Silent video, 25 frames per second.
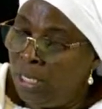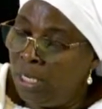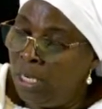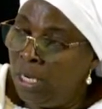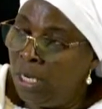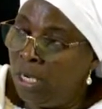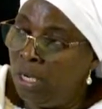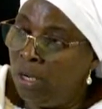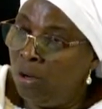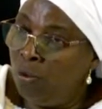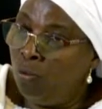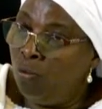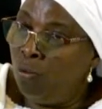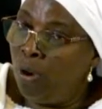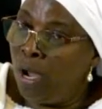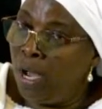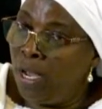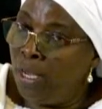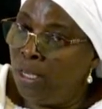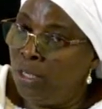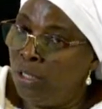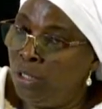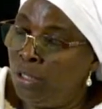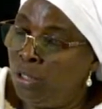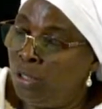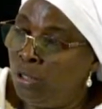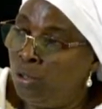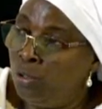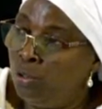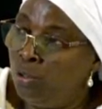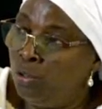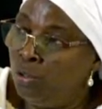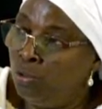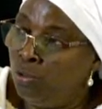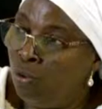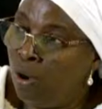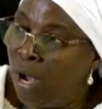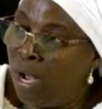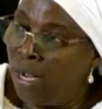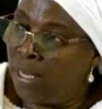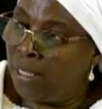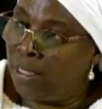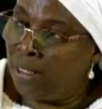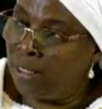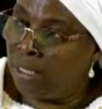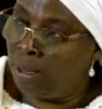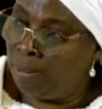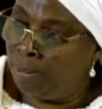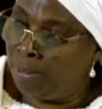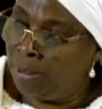Then why should you
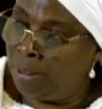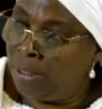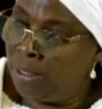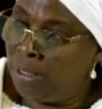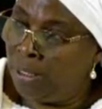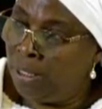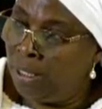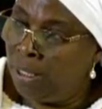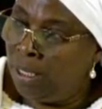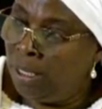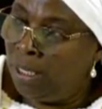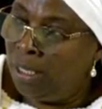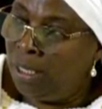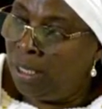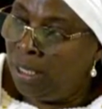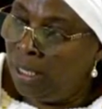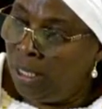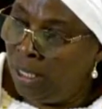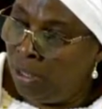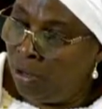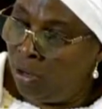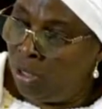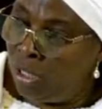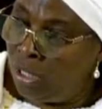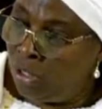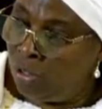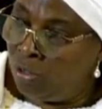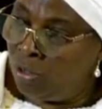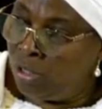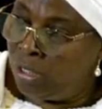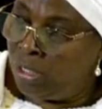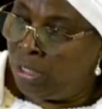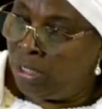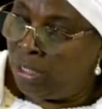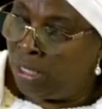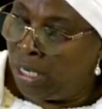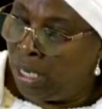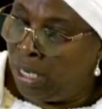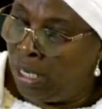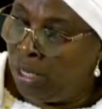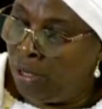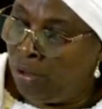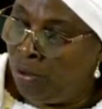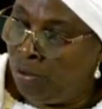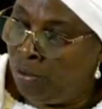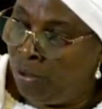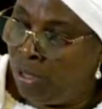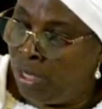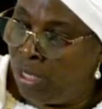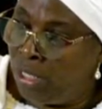accept the auditors telling
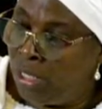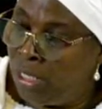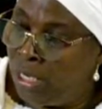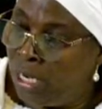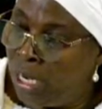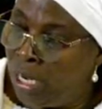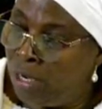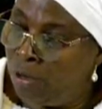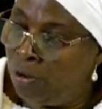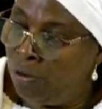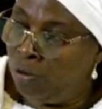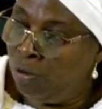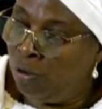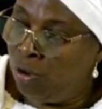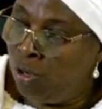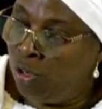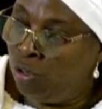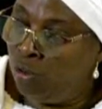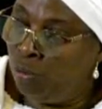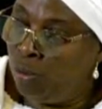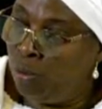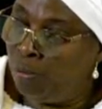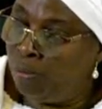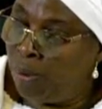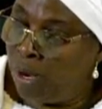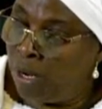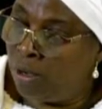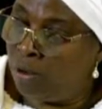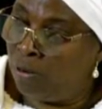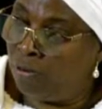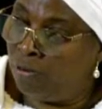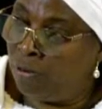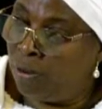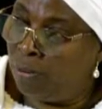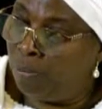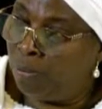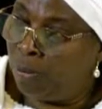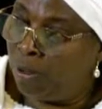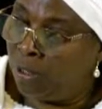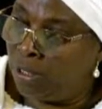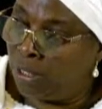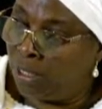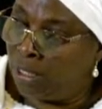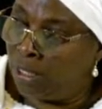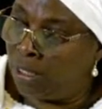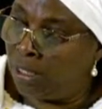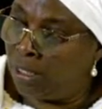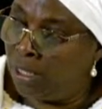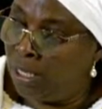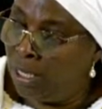you that they are not going to be part of the
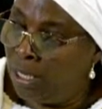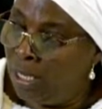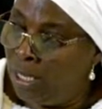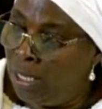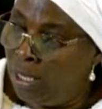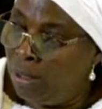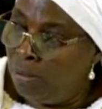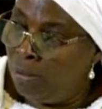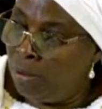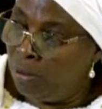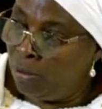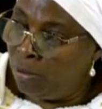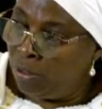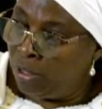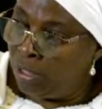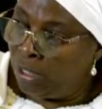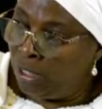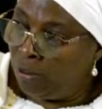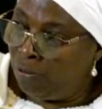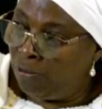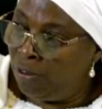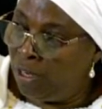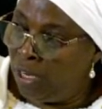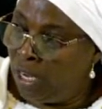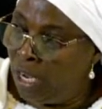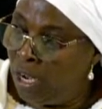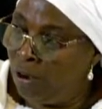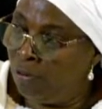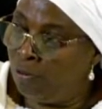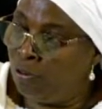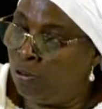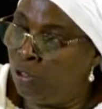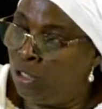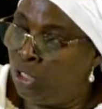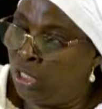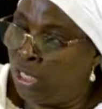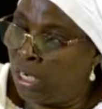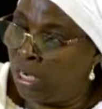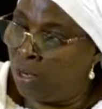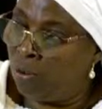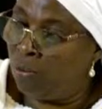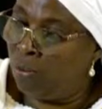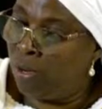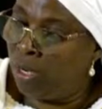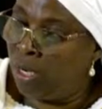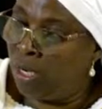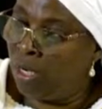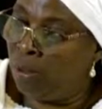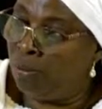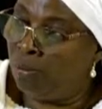process? Because if they have to check
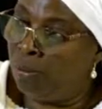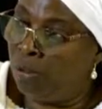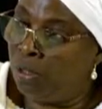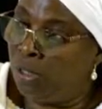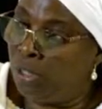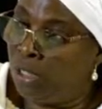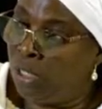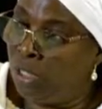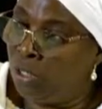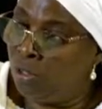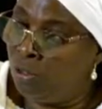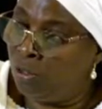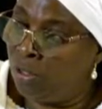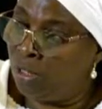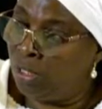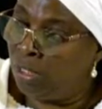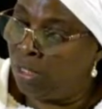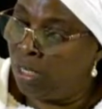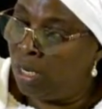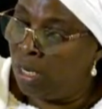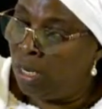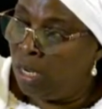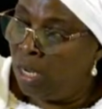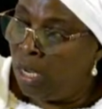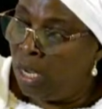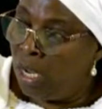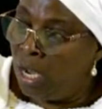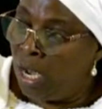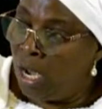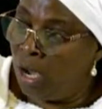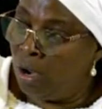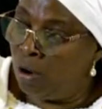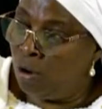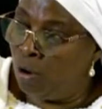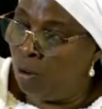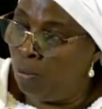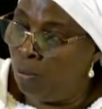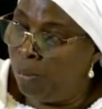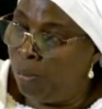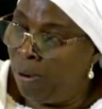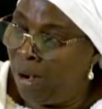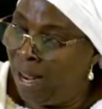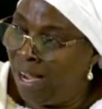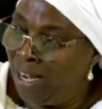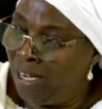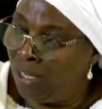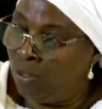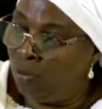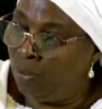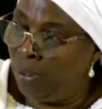whether the procedures are
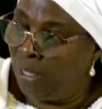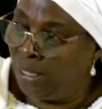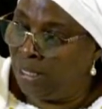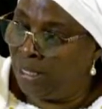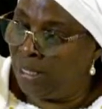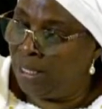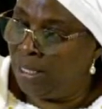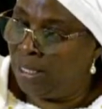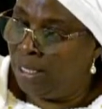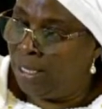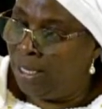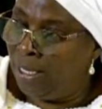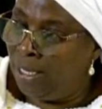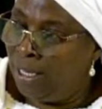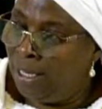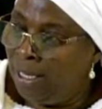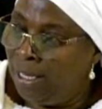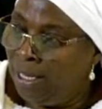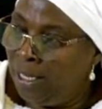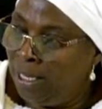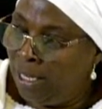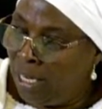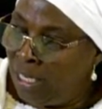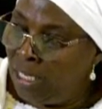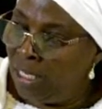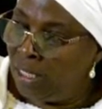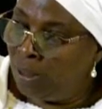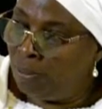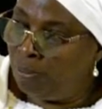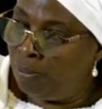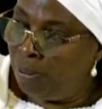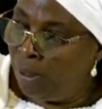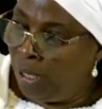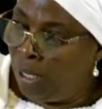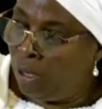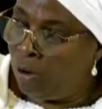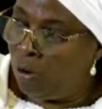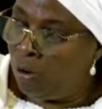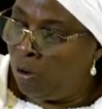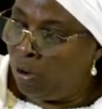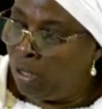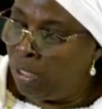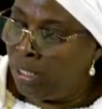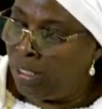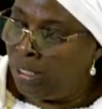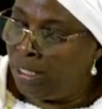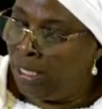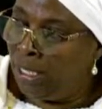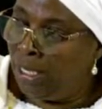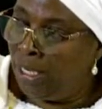complied with, that is
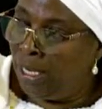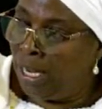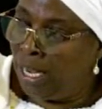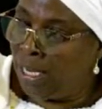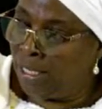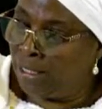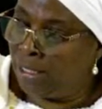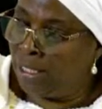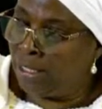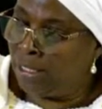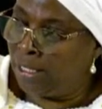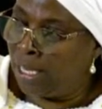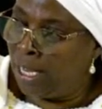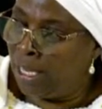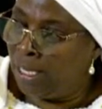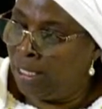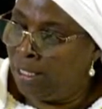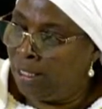pre-auditing exercise.